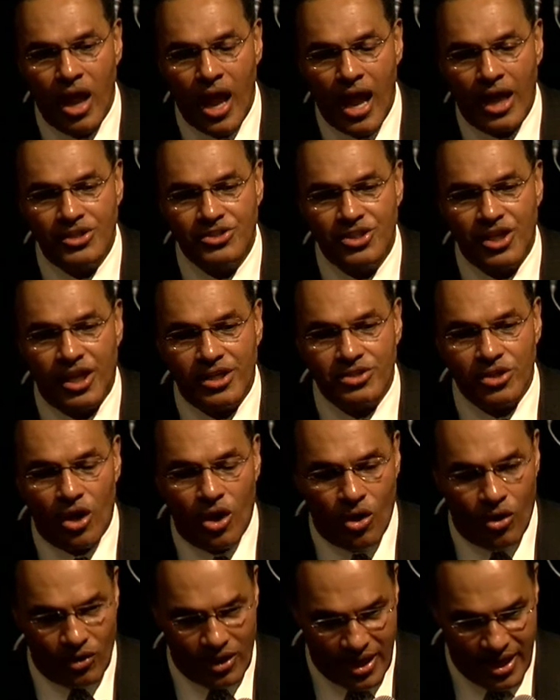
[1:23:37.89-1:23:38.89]
and she has
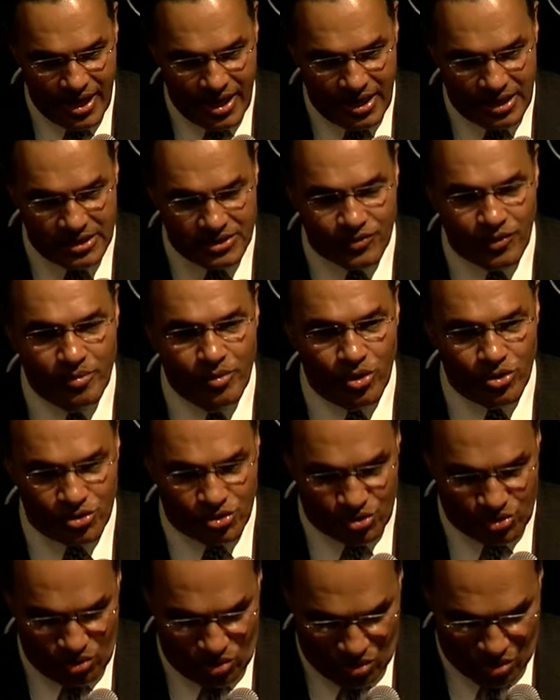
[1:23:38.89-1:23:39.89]
all A's from her
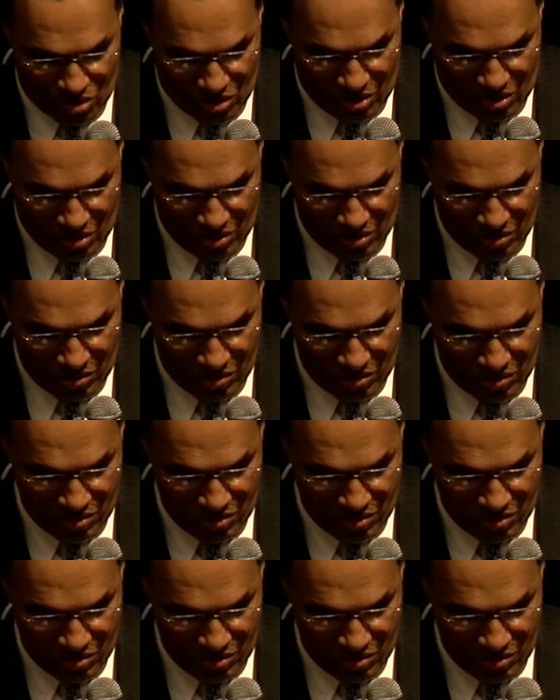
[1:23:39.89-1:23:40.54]
school,